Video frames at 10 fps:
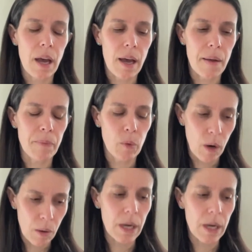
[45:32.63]

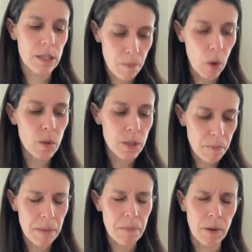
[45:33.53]
where we
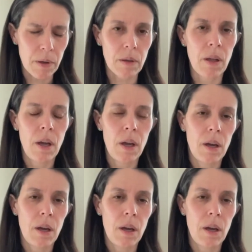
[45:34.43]
exposed people